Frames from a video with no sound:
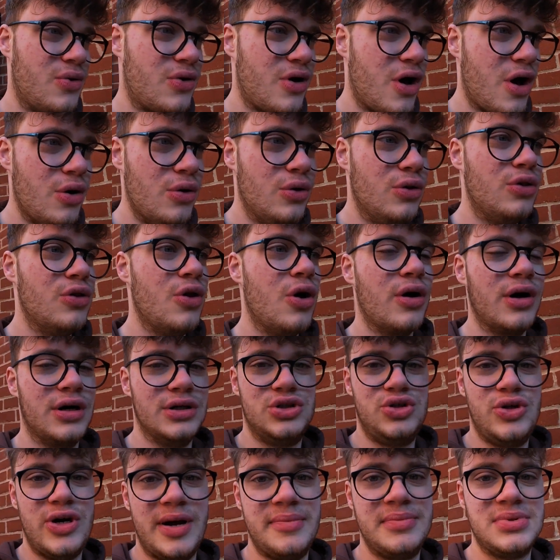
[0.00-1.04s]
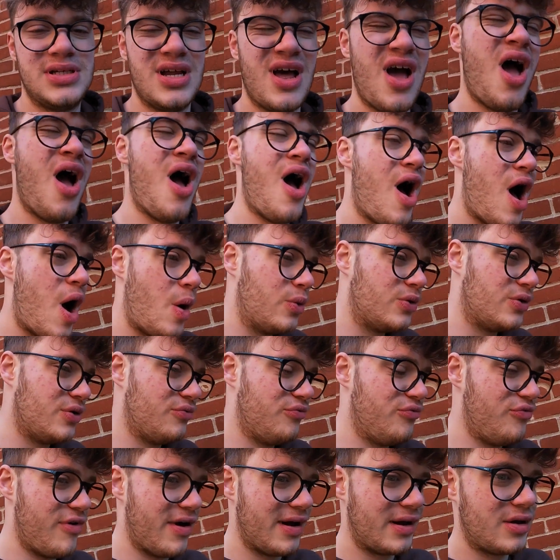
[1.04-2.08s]
go longer trips, I
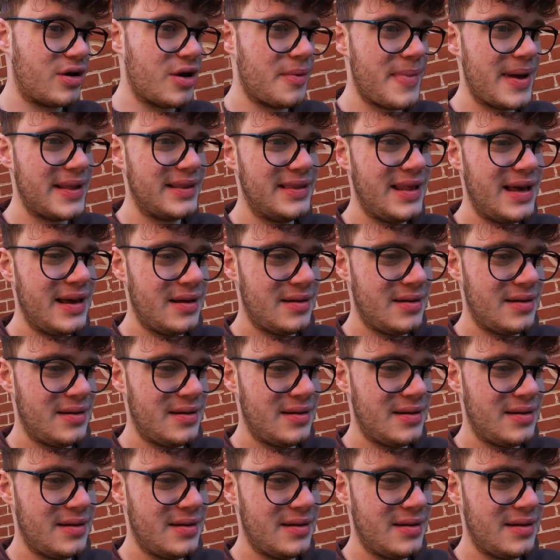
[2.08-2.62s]
wouldn't recommend it.